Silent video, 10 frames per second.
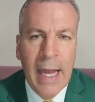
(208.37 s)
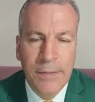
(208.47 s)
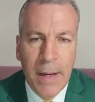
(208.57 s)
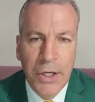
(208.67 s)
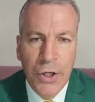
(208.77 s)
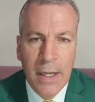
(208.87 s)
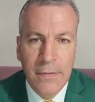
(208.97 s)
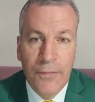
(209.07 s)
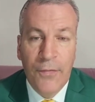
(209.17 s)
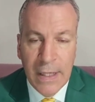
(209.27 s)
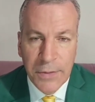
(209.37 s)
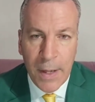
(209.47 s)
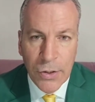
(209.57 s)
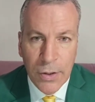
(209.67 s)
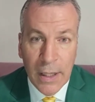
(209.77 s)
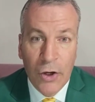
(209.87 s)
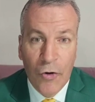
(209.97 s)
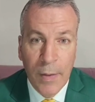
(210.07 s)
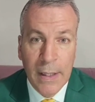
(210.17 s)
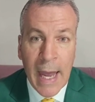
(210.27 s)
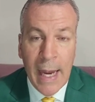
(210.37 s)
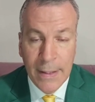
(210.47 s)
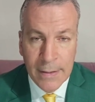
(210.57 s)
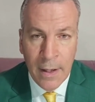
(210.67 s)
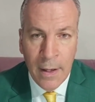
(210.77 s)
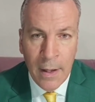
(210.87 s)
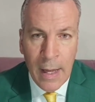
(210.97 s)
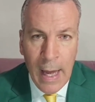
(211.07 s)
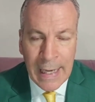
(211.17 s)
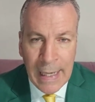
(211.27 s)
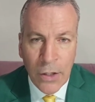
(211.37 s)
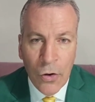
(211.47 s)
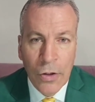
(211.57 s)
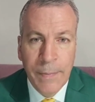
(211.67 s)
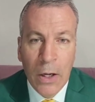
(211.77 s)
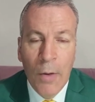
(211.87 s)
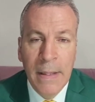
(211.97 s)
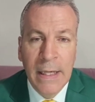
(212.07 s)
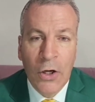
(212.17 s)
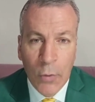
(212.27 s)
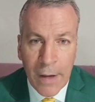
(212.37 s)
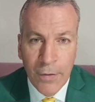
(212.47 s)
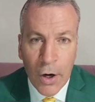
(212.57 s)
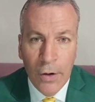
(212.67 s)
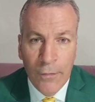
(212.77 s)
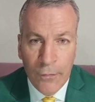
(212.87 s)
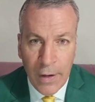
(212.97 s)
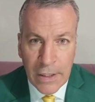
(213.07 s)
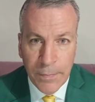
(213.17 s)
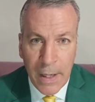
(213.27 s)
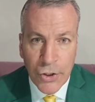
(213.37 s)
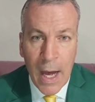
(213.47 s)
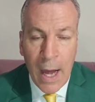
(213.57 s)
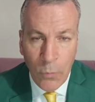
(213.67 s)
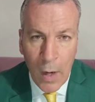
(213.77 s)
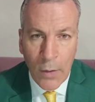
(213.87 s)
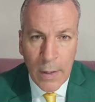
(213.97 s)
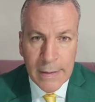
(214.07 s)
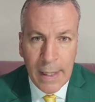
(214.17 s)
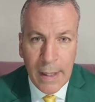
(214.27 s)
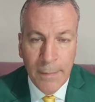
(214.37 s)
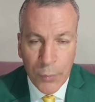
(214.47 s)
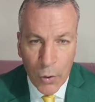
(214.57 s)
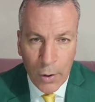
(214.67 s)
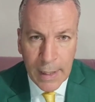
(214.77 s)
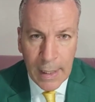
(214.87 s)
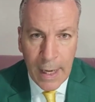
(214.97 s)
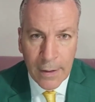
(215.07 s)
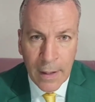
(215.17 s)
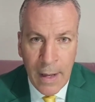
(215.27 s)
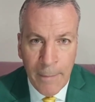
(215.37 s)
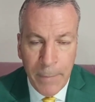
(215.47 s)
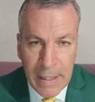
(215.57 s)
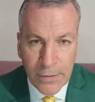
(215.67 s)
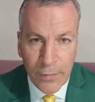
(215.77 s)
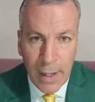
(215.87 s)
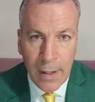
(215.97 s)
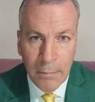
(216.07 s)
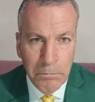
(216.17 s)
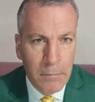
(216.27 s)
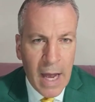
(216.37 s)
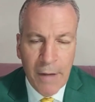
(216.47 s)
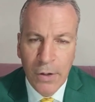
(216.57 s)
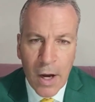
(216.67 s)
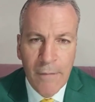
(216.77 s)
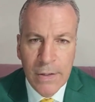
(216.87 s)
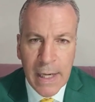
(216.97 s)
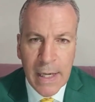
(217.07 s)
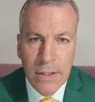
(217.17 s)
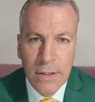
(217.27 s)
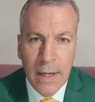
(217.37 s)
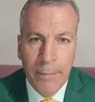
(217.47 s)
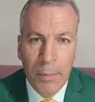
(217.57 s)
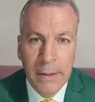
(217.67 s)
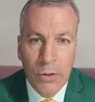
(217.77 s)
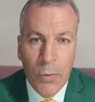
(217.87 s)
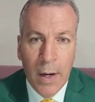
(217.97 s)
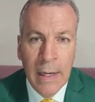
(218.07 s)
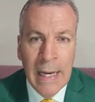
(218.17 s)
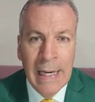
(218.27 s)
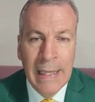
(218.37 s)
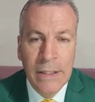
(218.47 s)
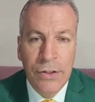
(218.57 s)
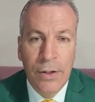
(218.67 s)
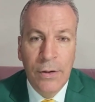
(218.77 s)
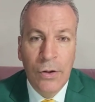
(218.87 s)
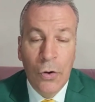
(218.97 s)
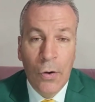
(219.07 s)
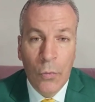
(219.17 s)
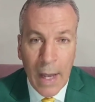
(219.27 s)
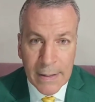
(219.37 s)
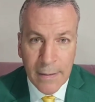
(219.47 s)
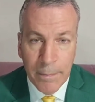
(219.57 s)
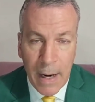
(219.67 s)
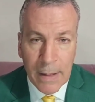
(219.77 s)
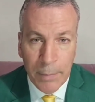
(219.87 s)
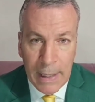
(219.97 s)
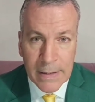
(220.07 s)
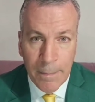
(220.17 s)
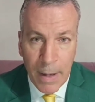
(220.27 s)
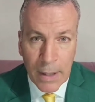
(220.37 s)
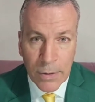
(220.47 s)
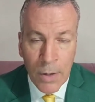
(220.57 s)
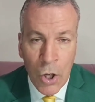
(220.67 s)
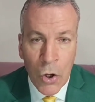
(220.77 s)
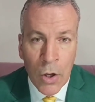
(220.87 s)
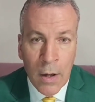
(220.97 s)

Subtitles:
Hate speech is free speech that government hates. The EU is becoming a graveyard of free speech. And when we see in broad daylight, peacefully having conversations in a public square leads to your arrest by the police in Belgium.